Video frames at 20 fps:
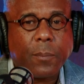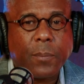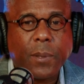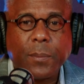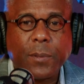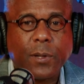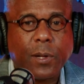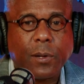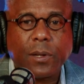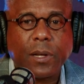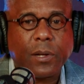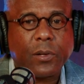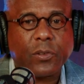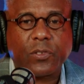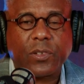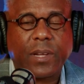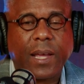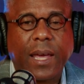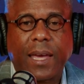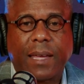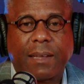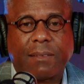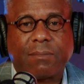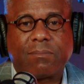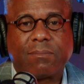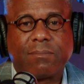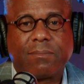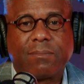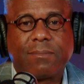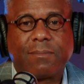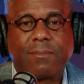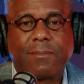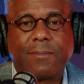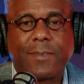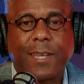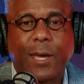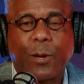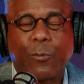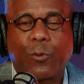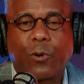of people don't understand
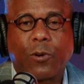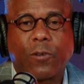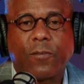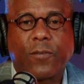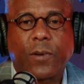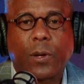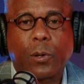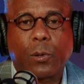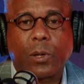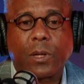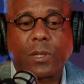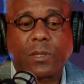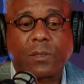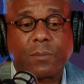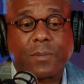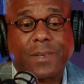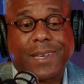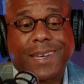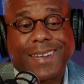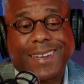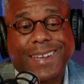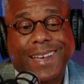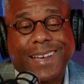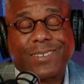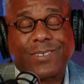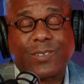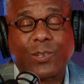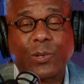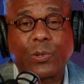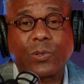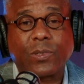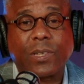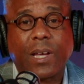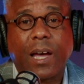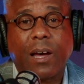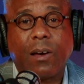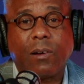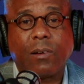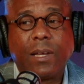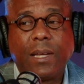that word federalism. And that shows
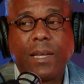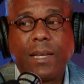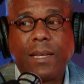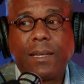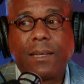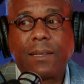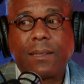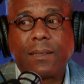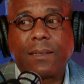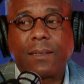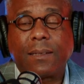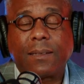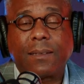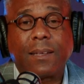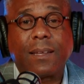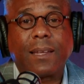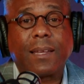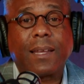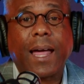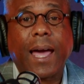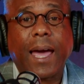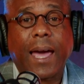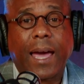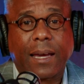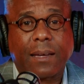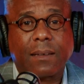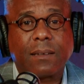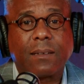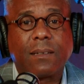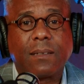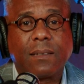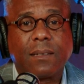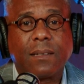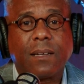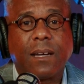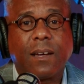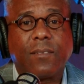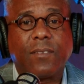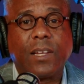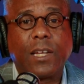how the lack
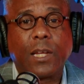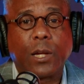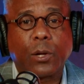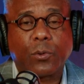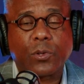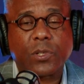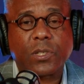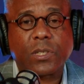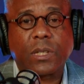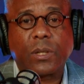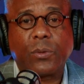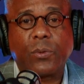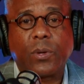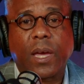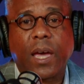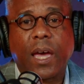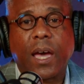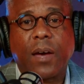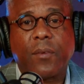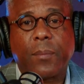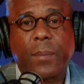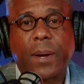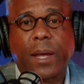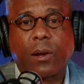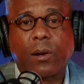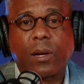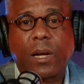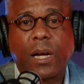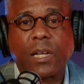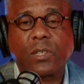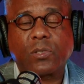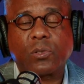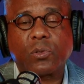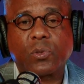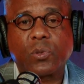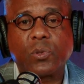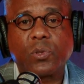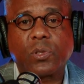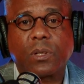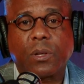of literacy we have about our
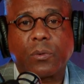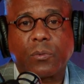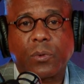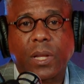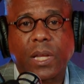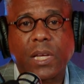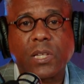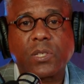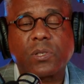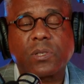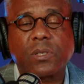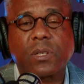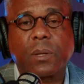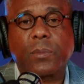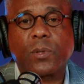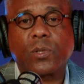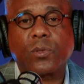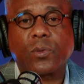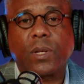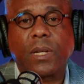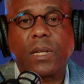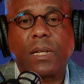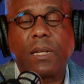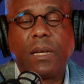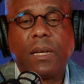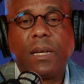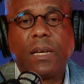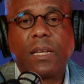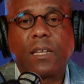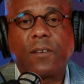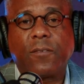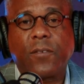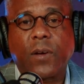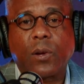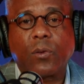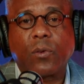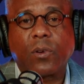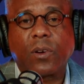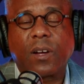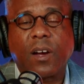Constitution and relationship between the
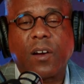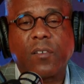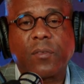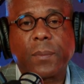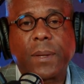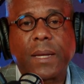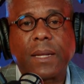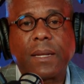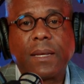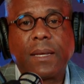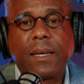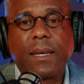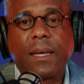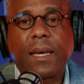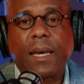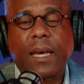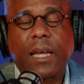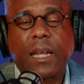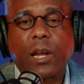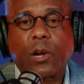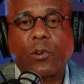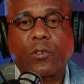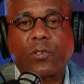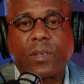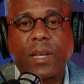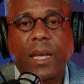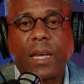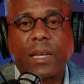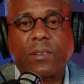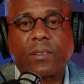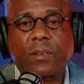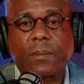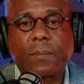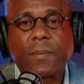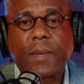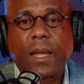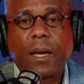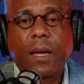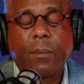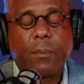federal government and our states.
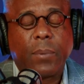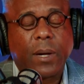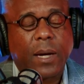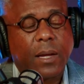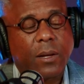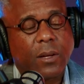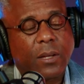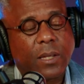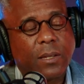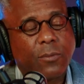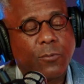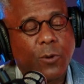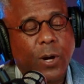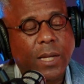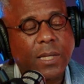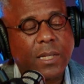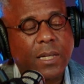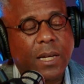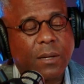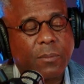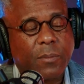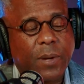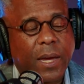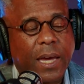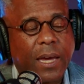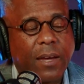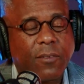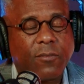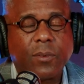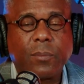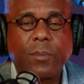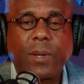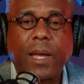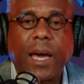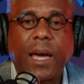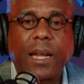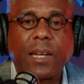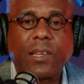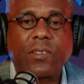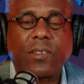But one young man from
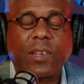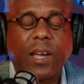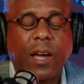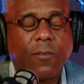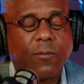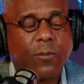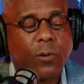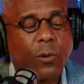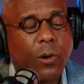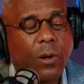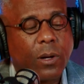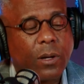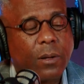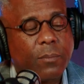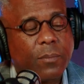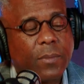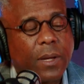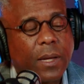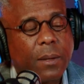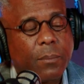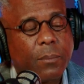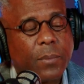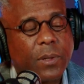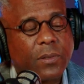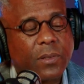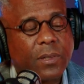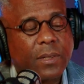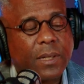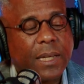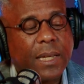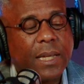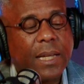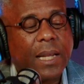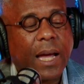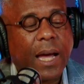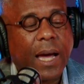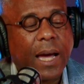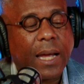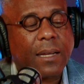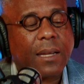down in South Florida, Mr.
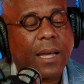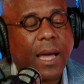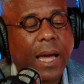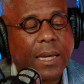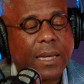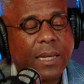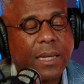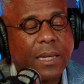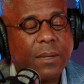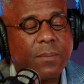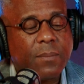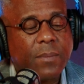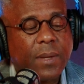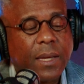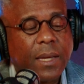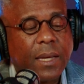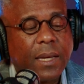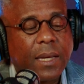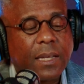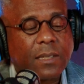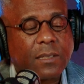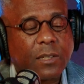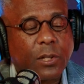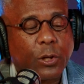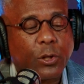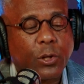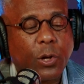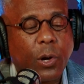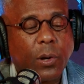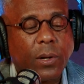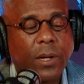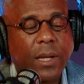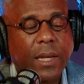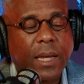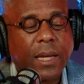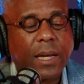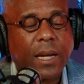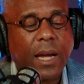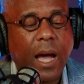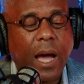Elad Hakim, is an attorney
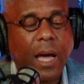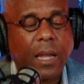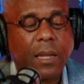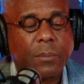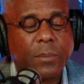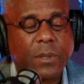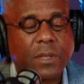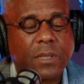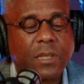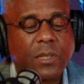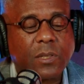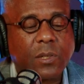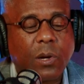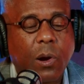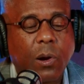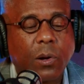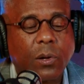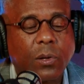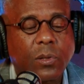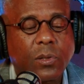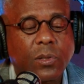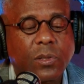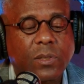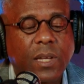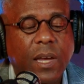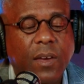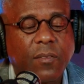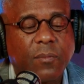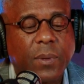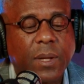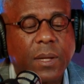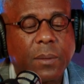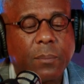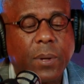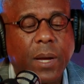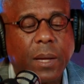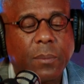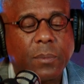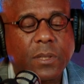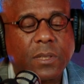and columnist. His articles have been
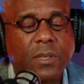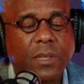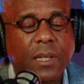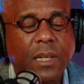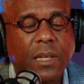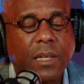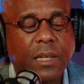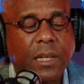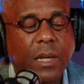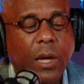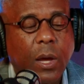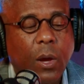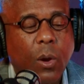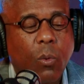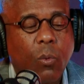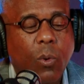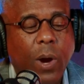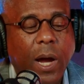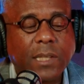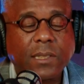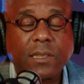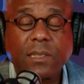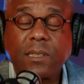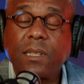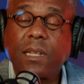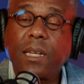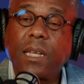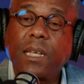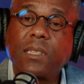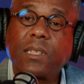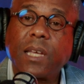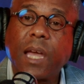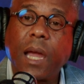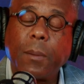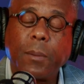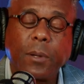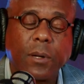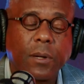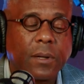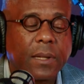published in the Washington
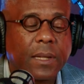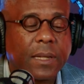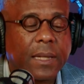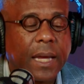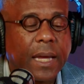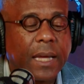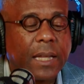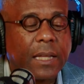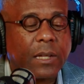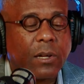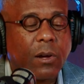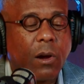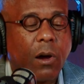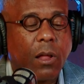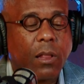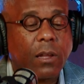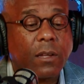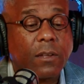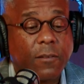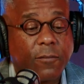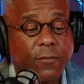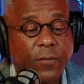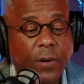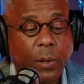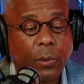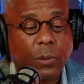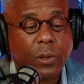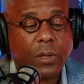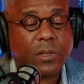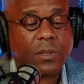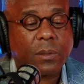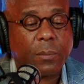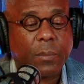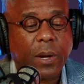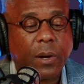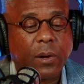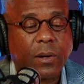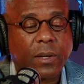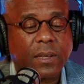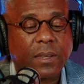Examiner, the Daily Caller, the Federalist,
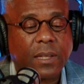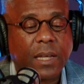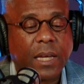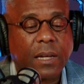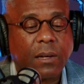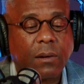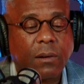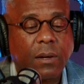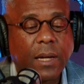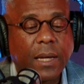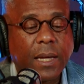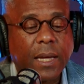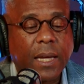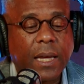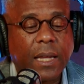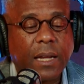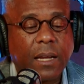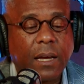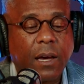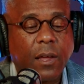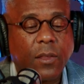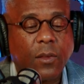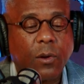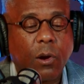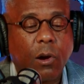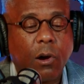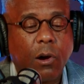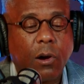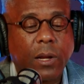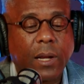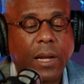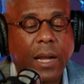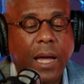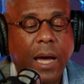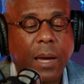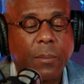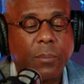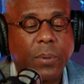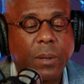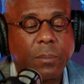American Thinker, and other
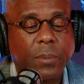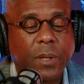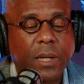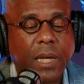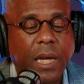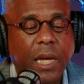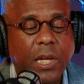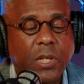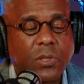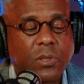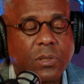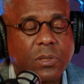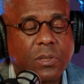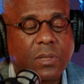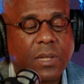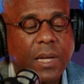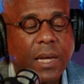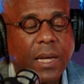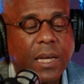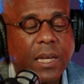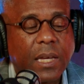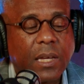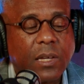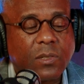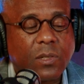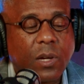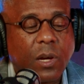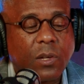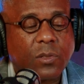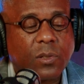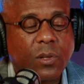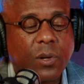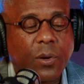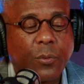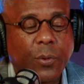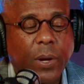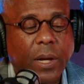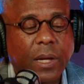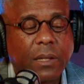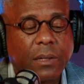online publications. He is also a
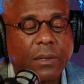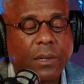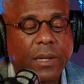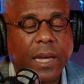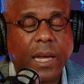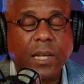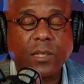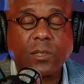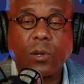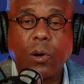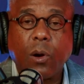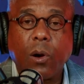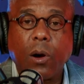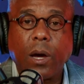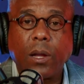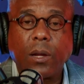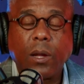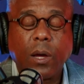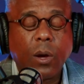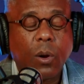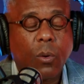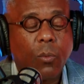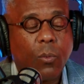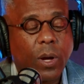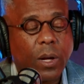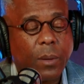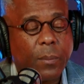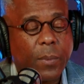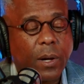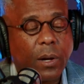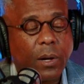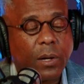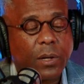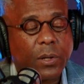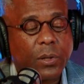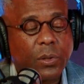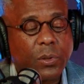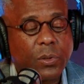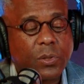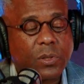regular guest on One America
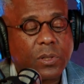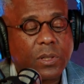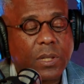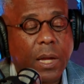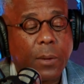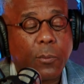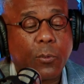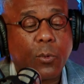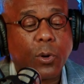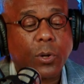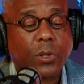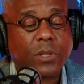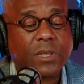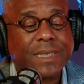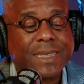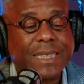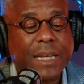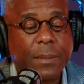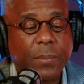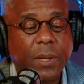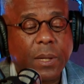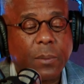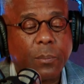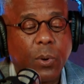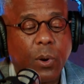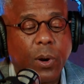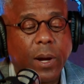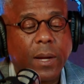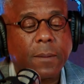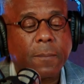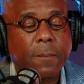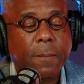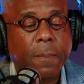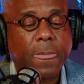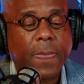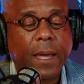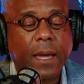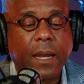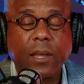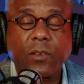News Network's Tipping Point
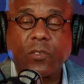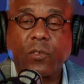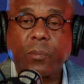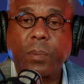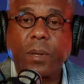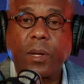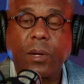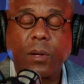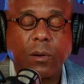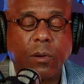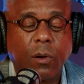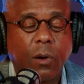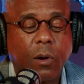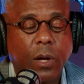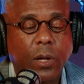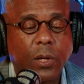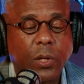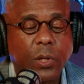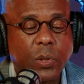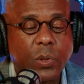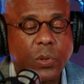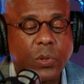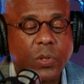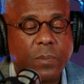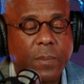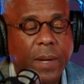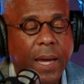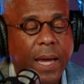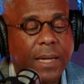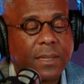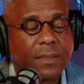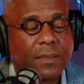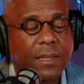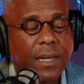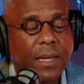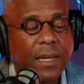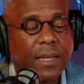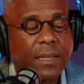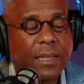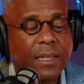and has appeared on Newsmax,
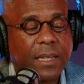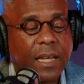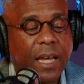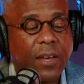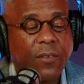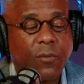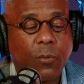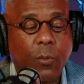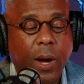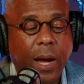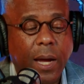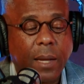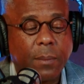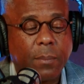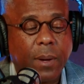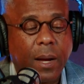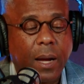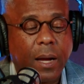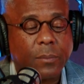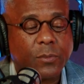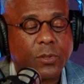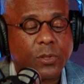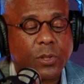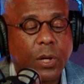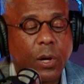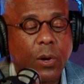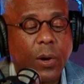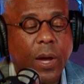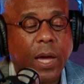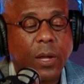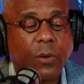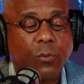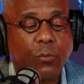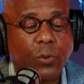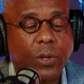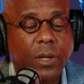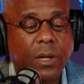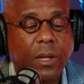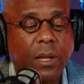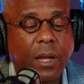The Dave Weinbaum Show, and
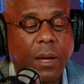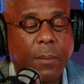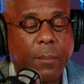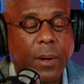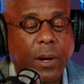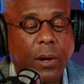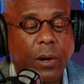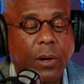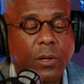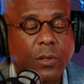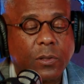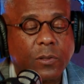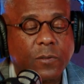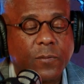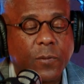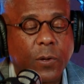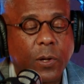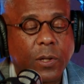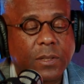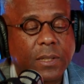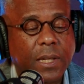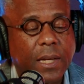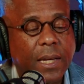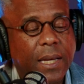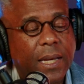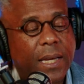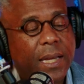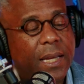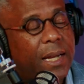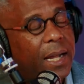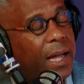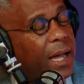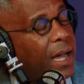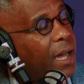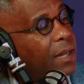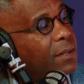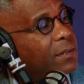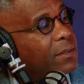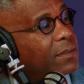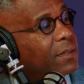Real America's Voice.
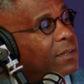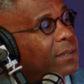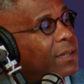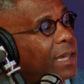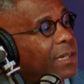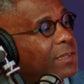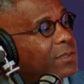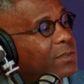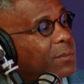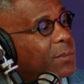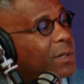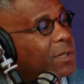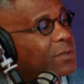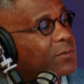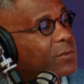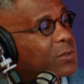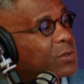Elad, thanks so much for